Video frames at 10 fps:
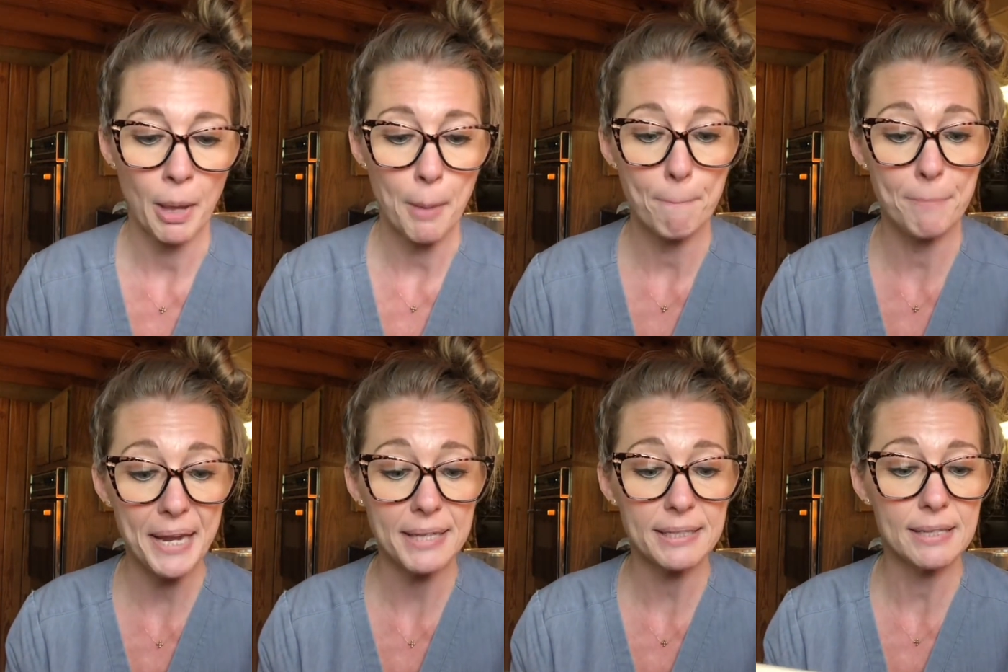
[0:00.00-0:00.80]
Beat
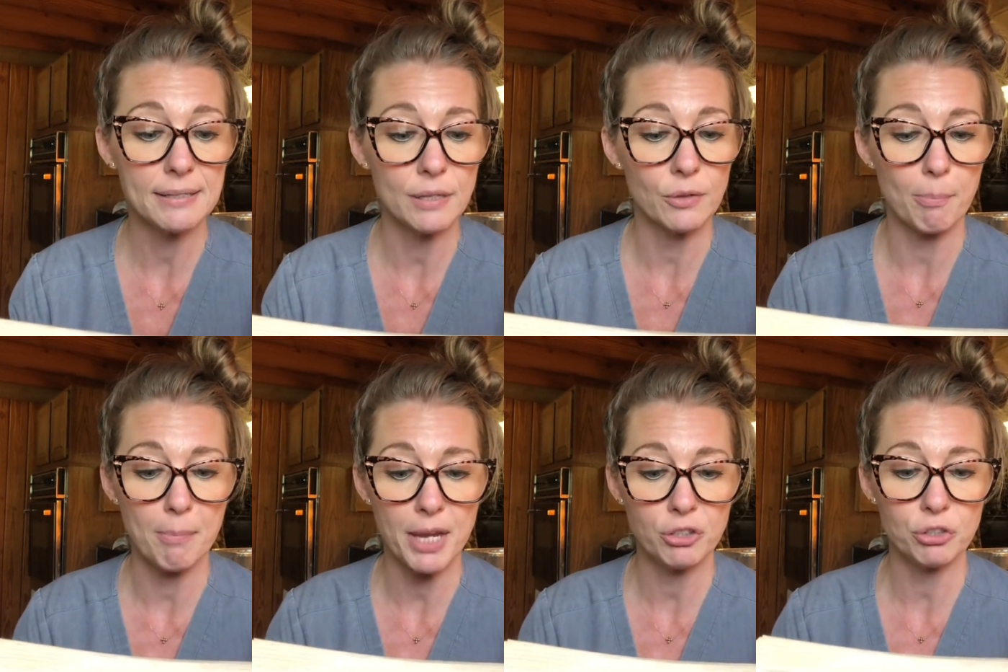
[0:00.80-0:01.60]
until the
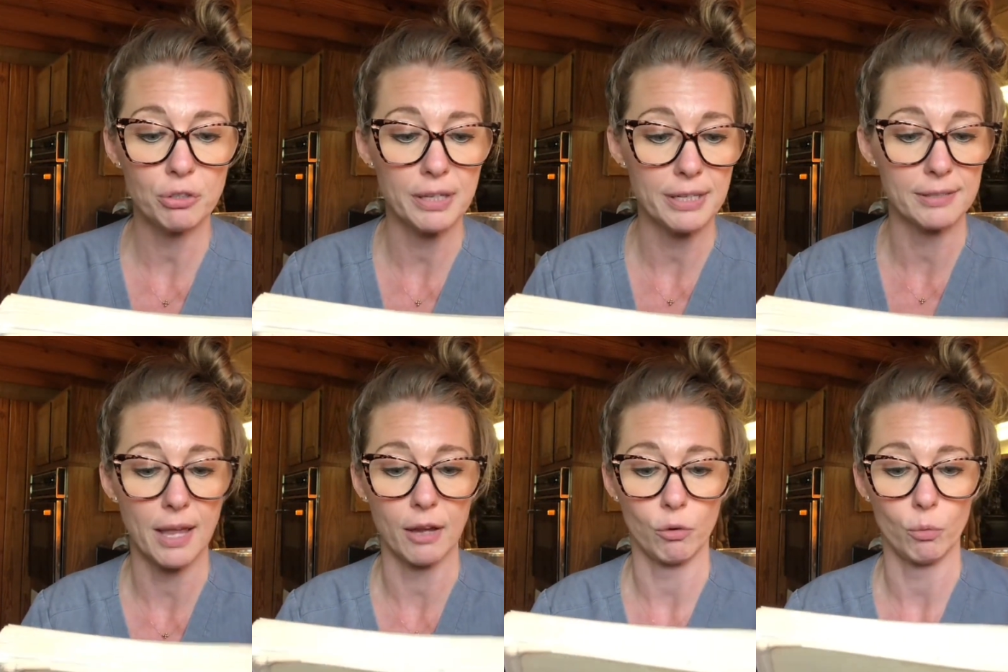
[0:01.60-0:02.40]
mixture is like
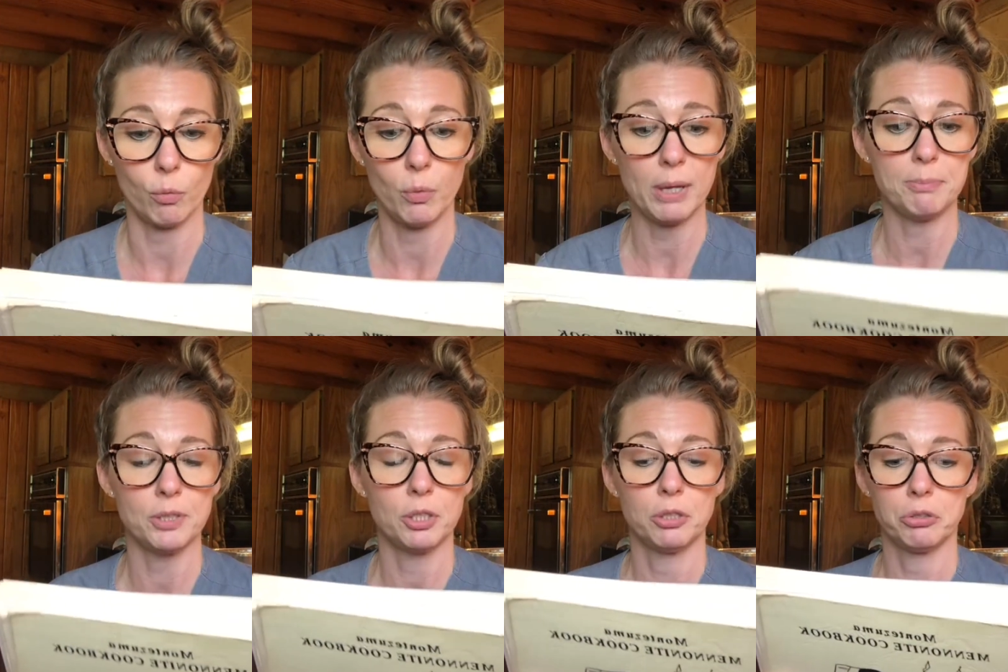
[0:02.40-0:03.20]
whipped
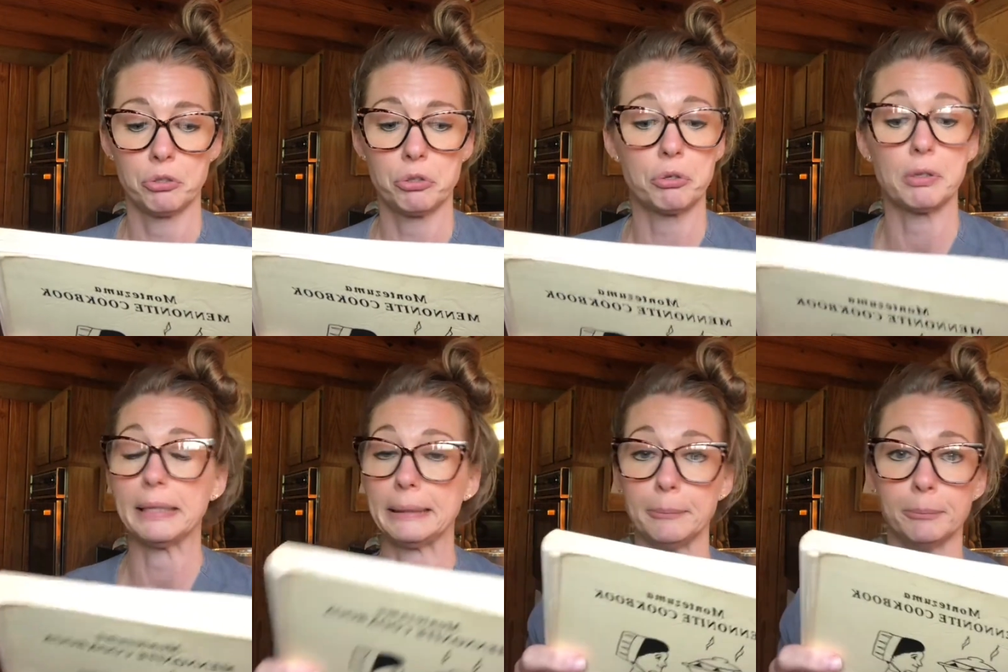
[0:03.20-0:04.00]

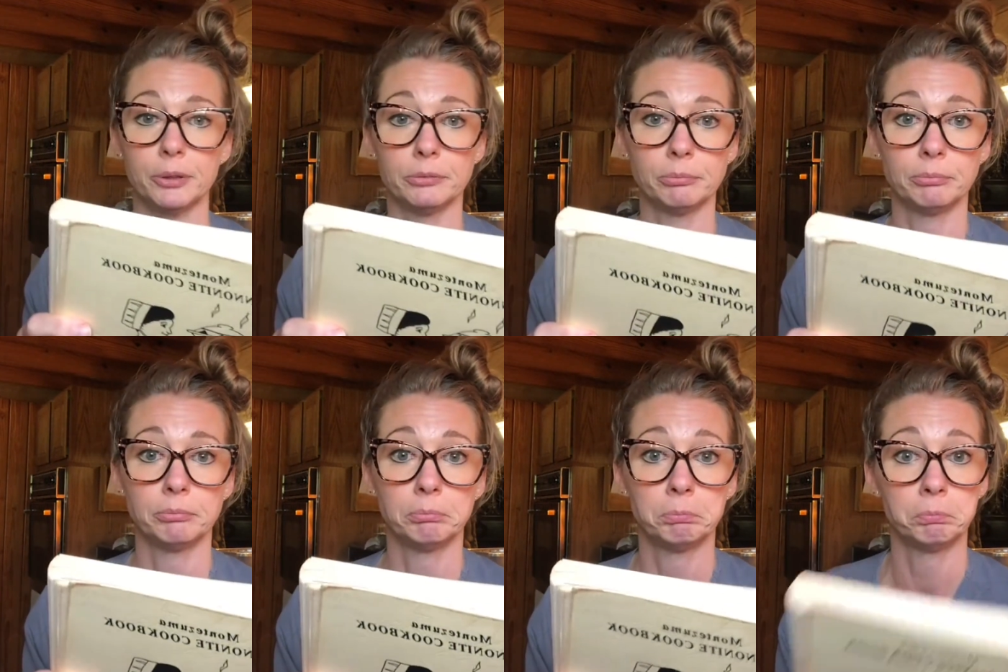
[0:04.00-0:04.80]
cream.
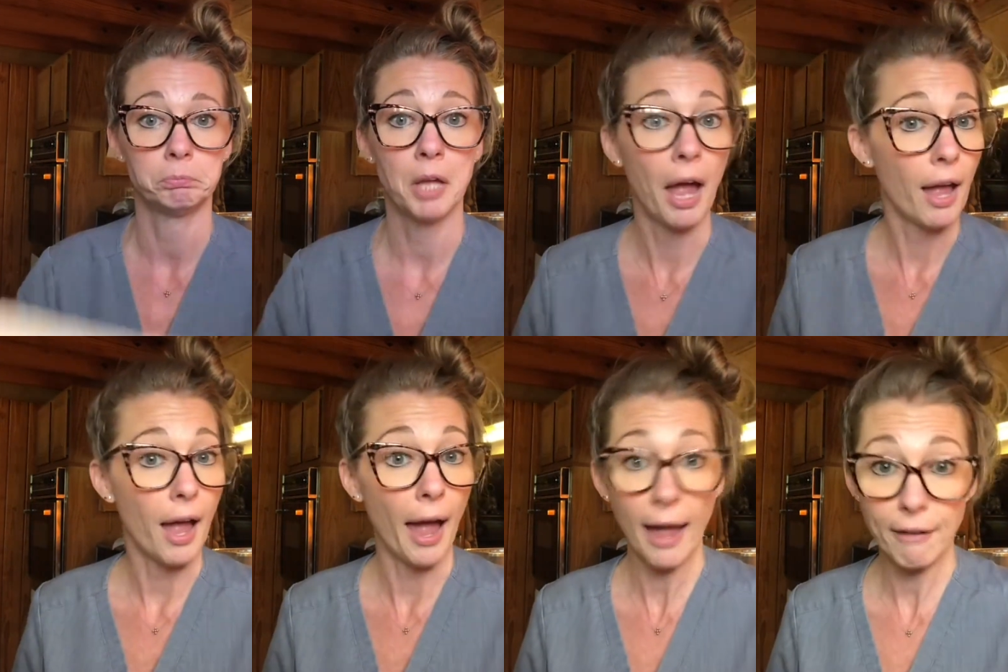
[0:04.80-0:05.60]

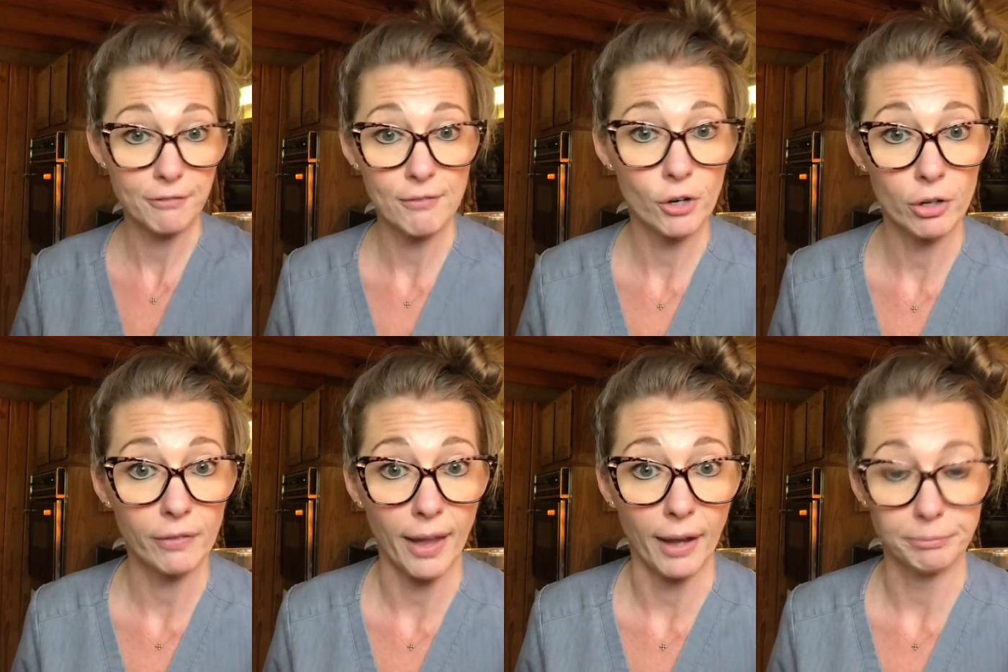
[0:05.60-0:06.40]
I've never heard that.